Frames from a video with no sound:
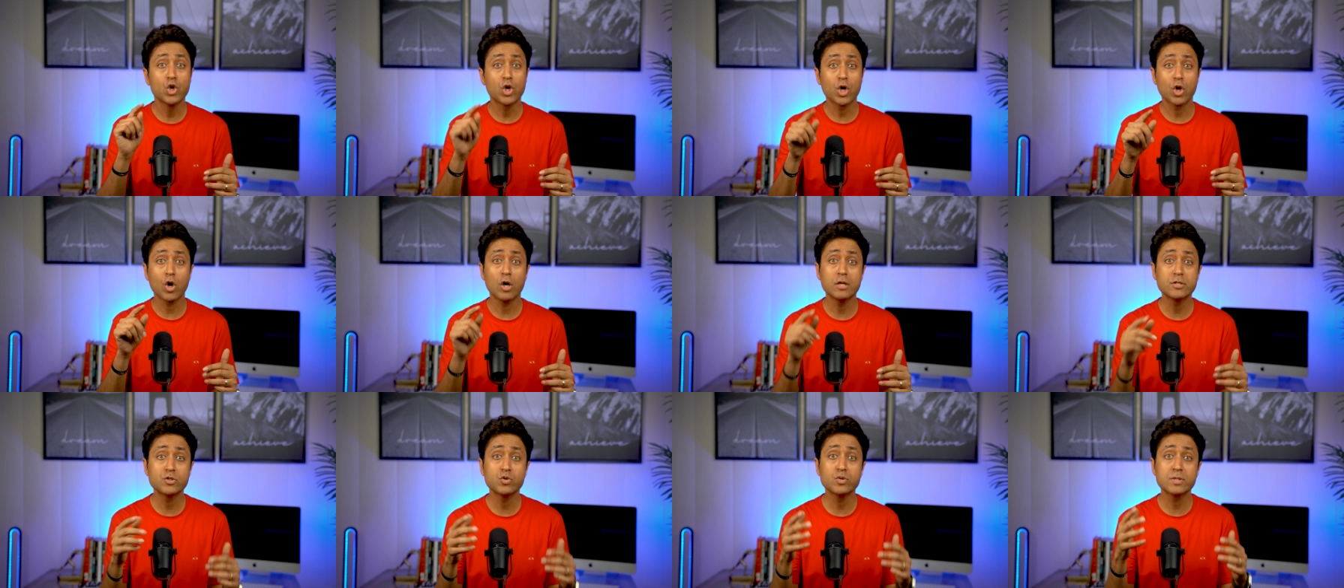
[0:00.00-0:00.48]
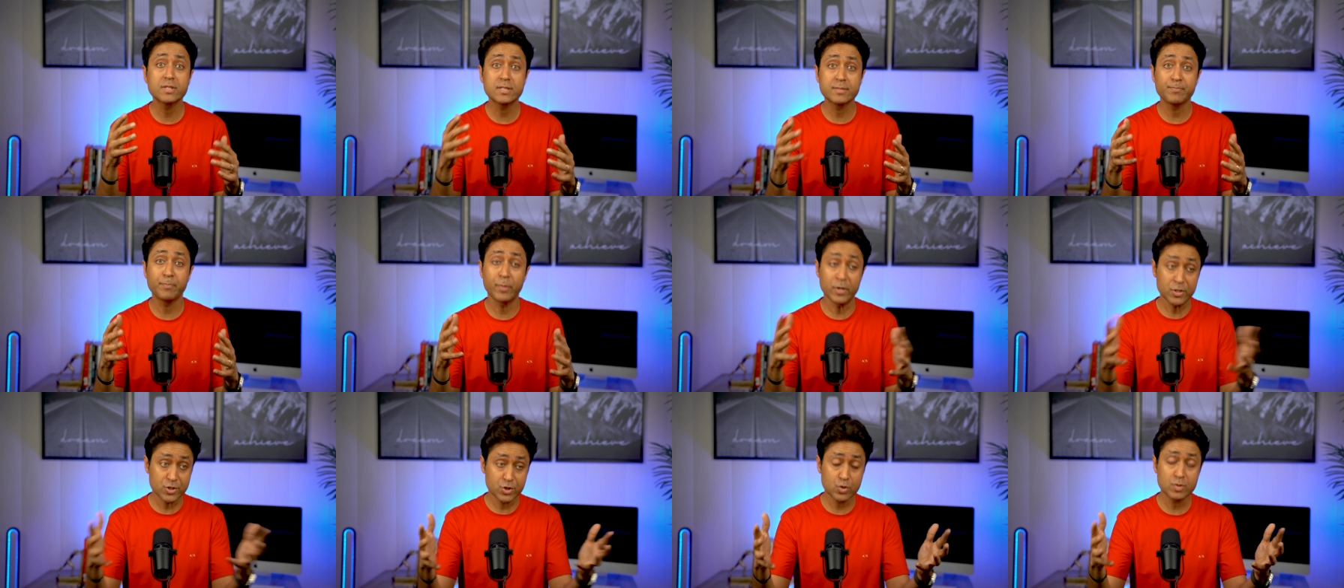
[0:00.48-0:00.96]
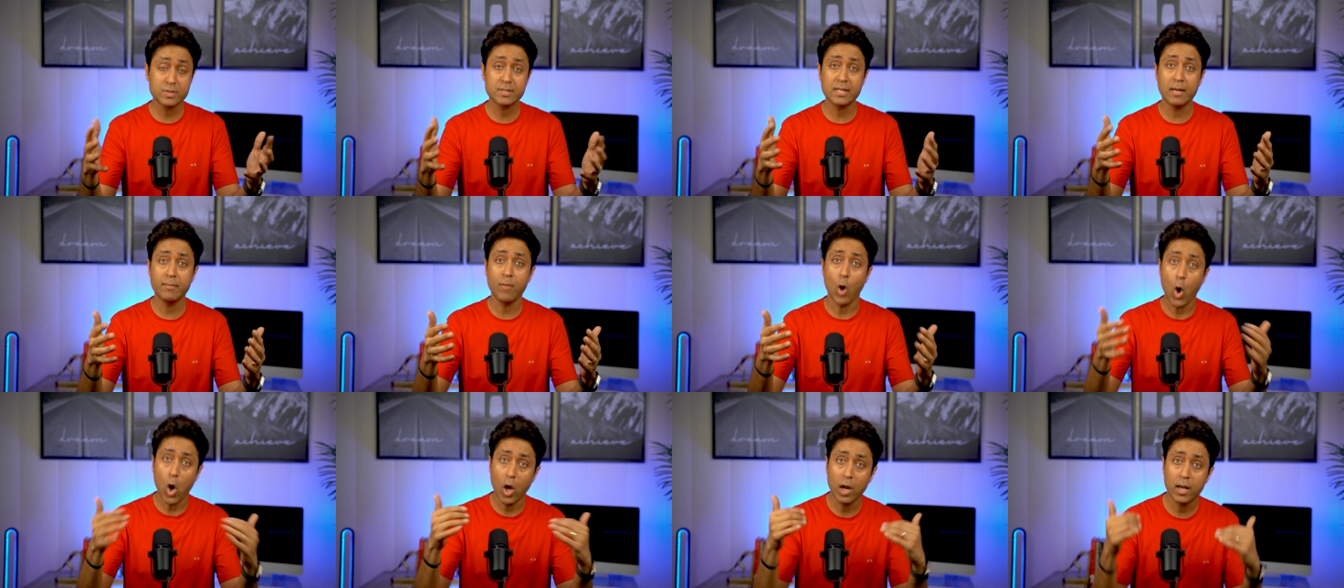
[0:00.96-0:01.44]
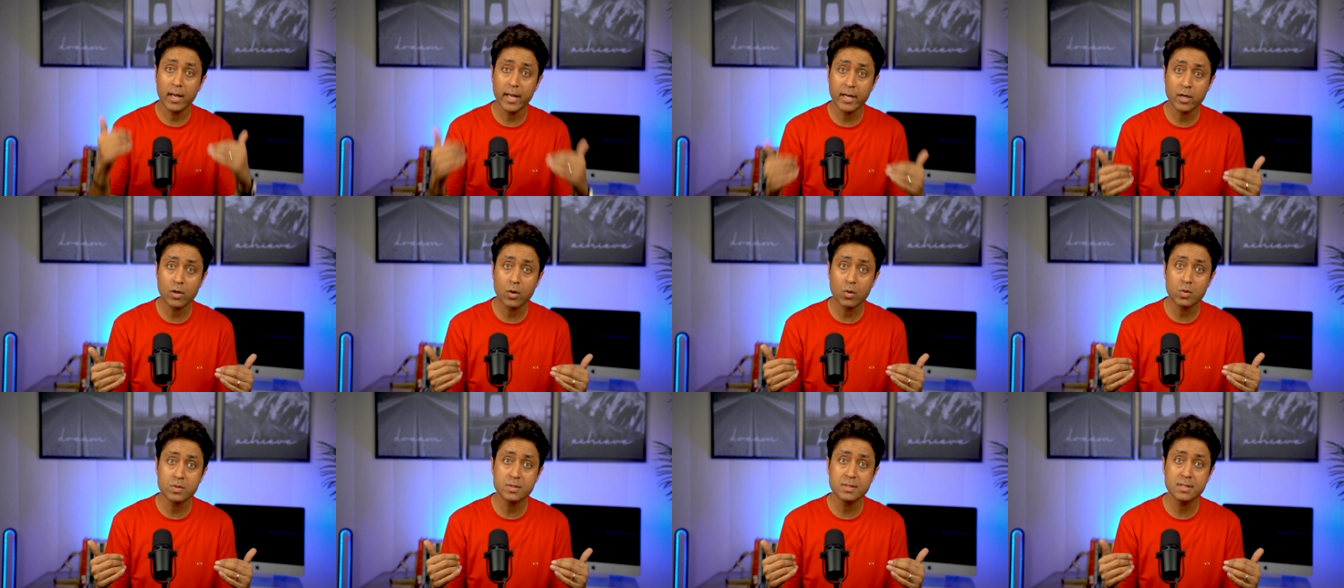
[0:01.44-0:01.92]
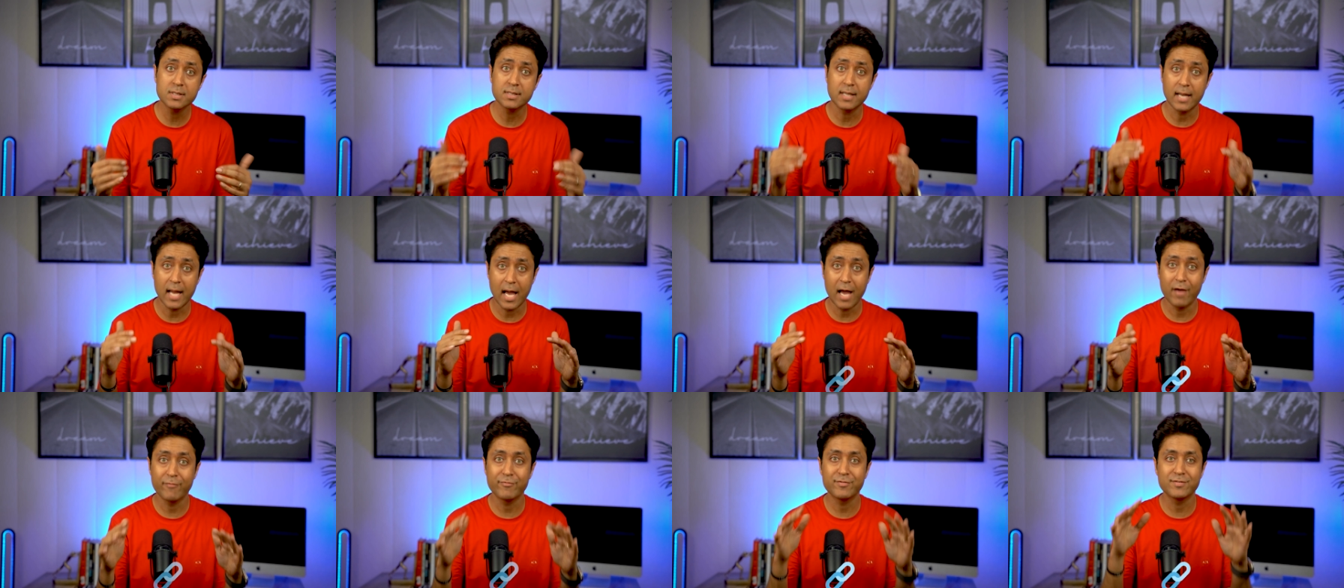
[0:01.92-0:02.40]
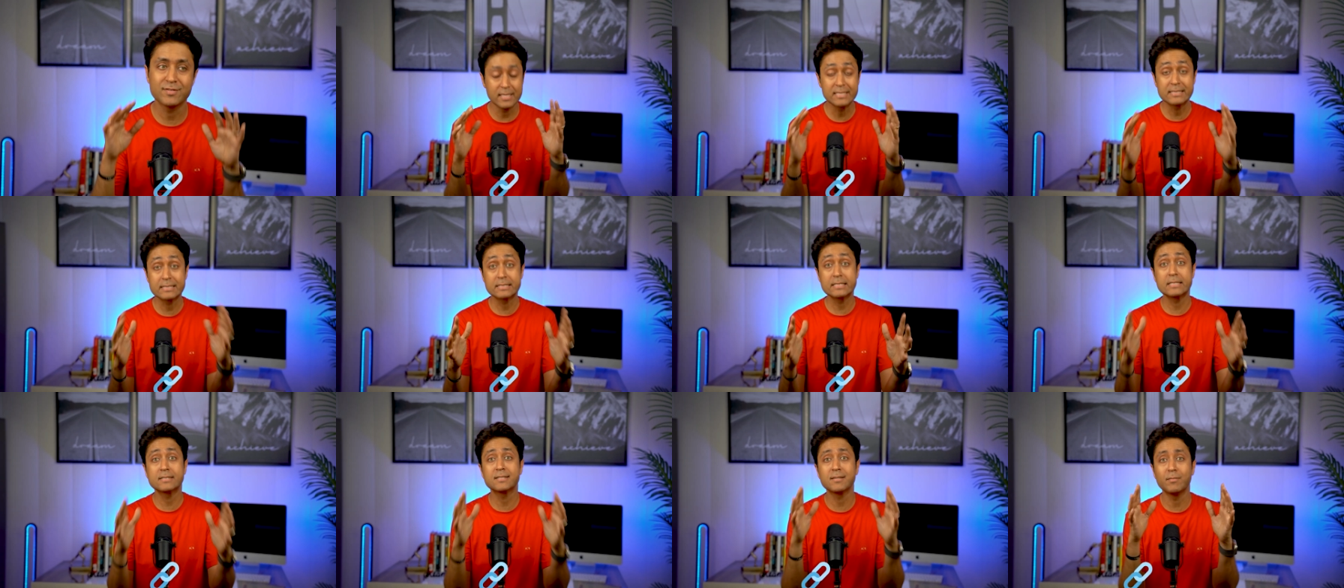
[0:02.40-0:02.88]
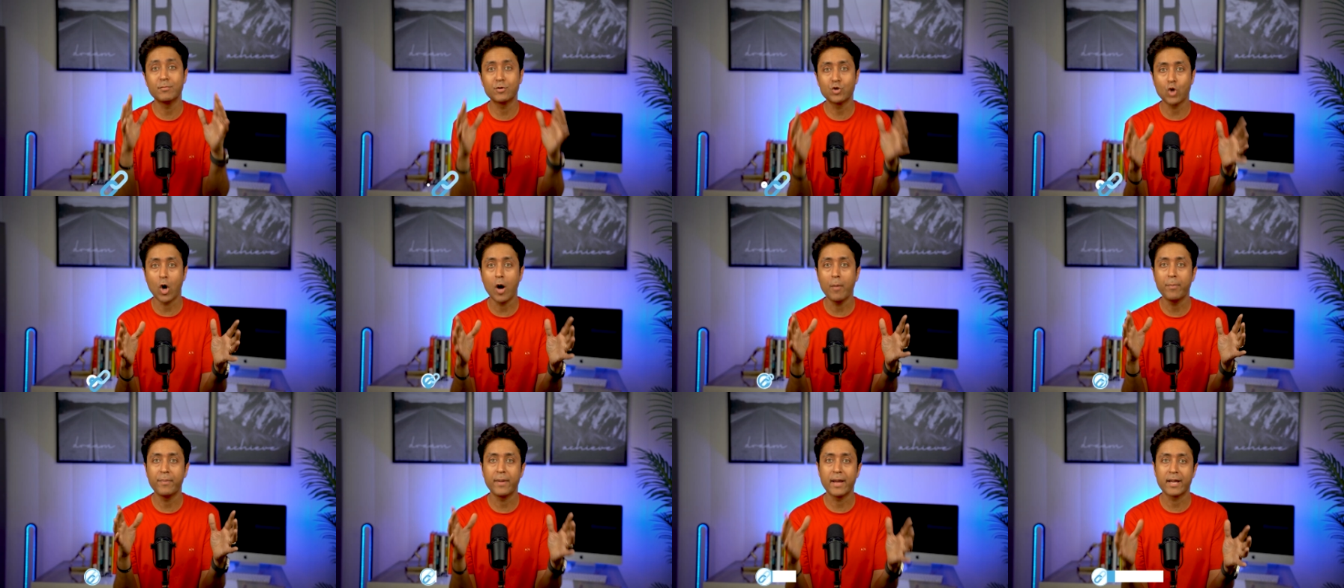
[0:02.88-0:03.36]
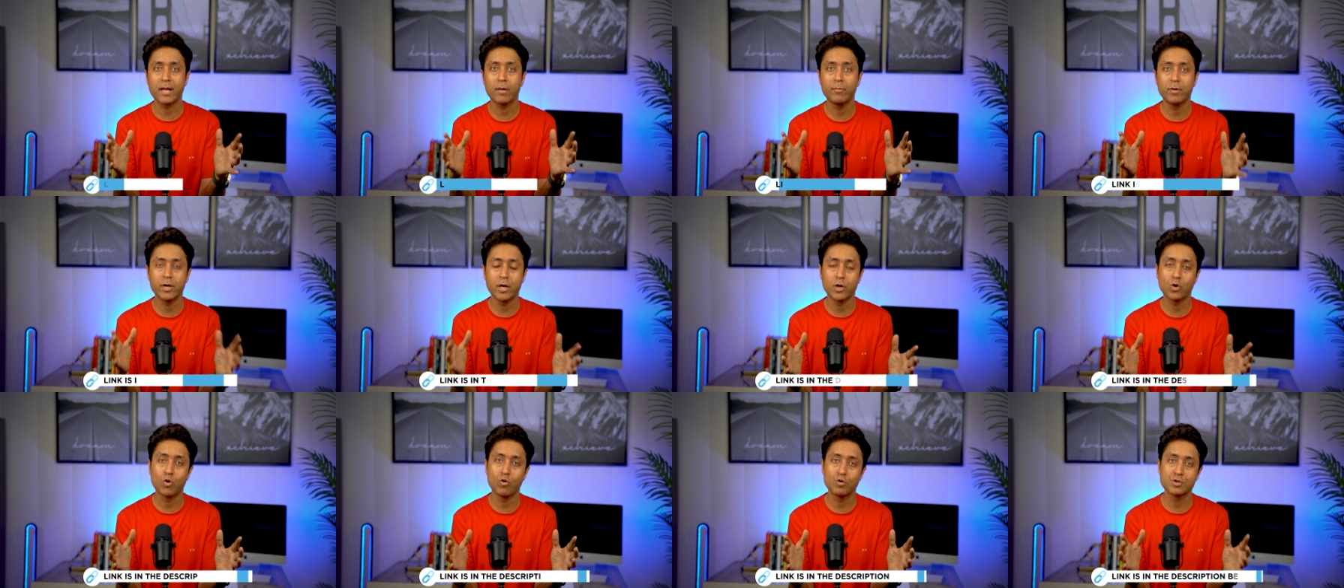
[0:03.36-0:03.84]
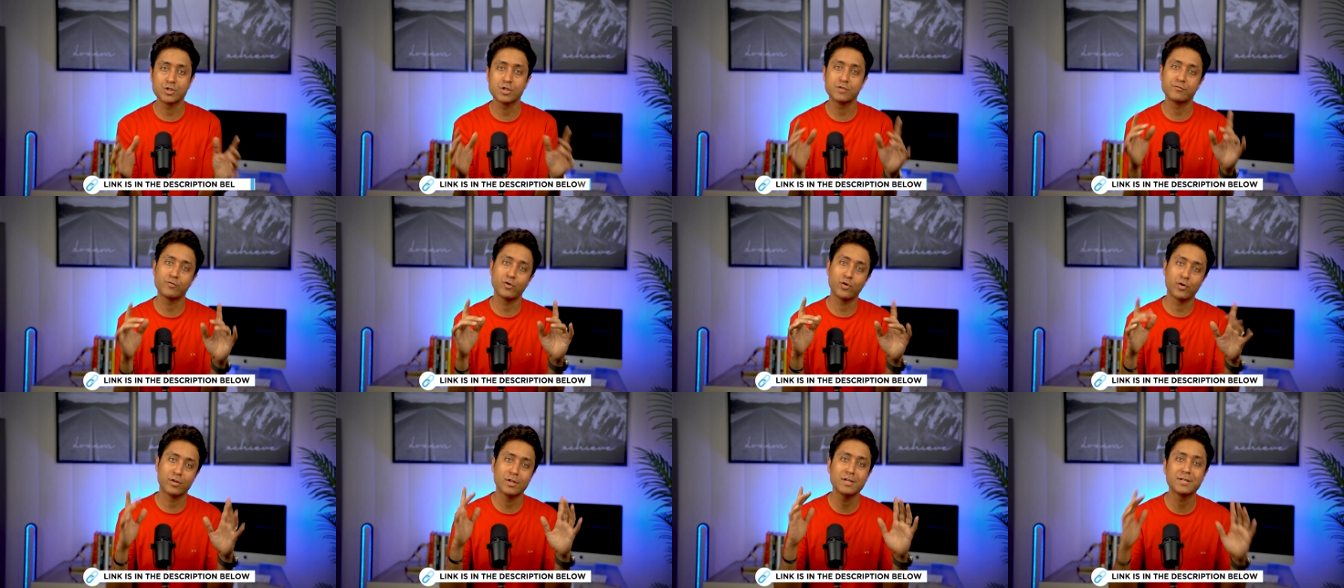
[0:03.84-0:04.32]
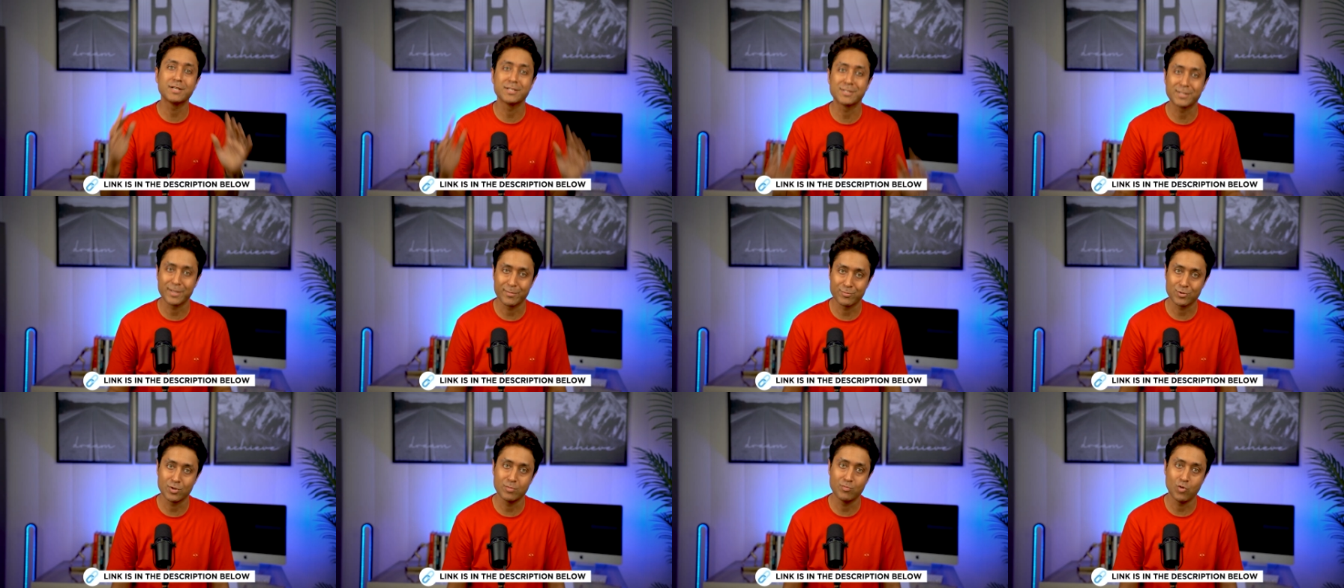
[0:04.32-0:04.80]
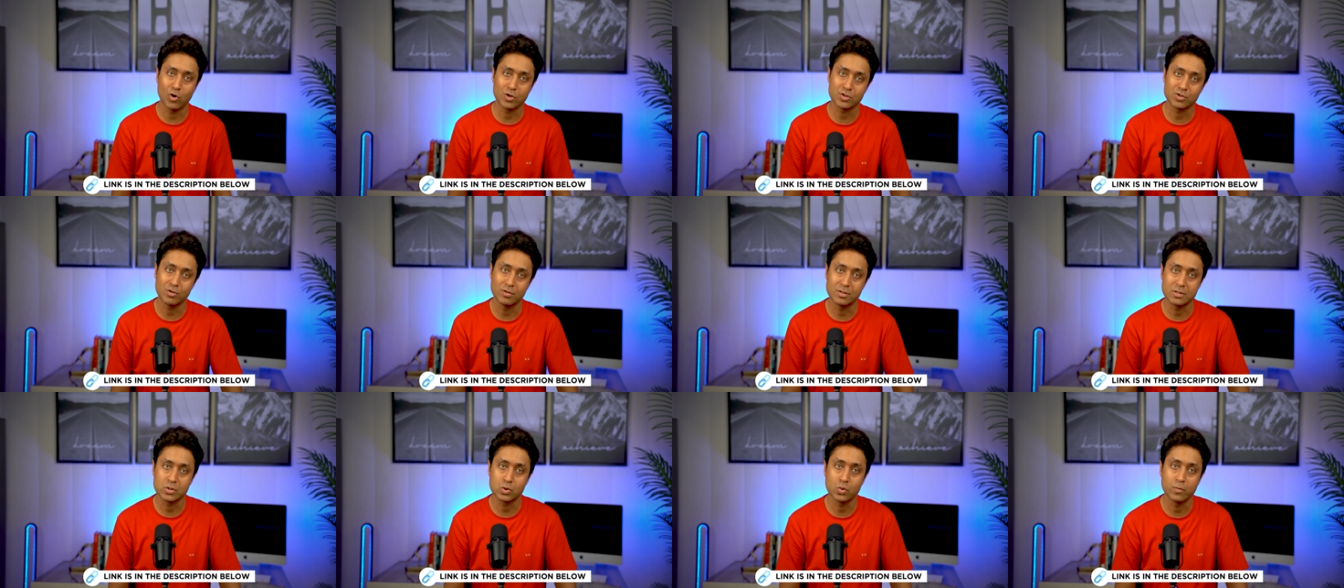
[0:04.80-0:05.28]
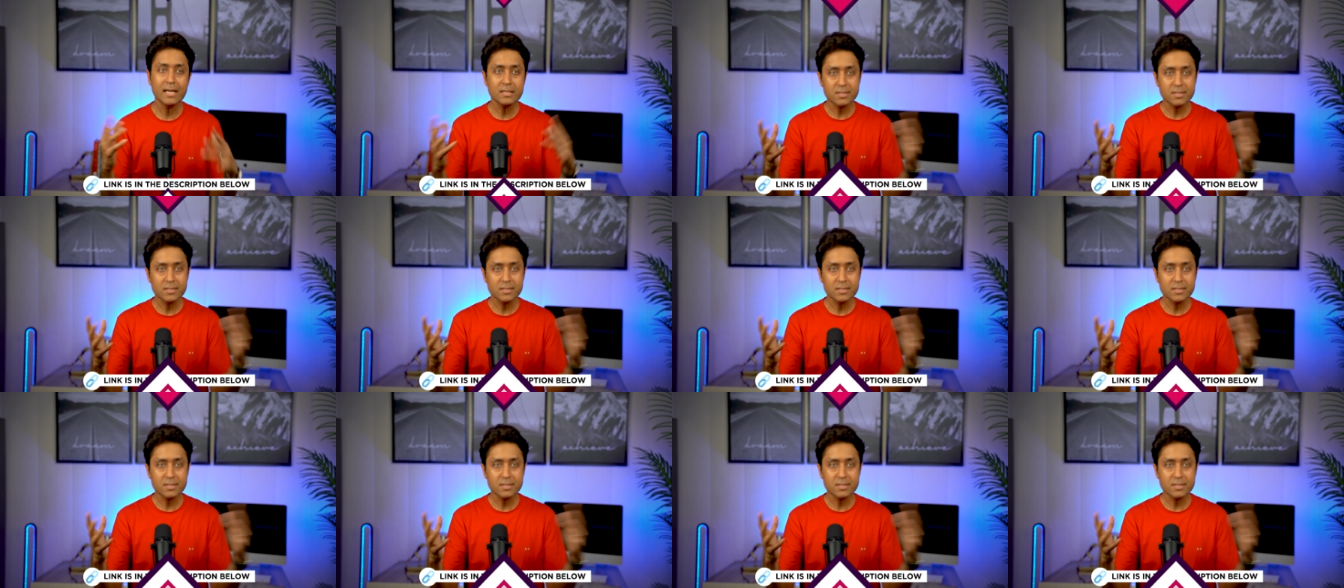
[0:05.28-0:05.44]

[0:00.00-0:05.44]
You can also pursue some online courses and I have listed some top recommended courses for you in the description box also.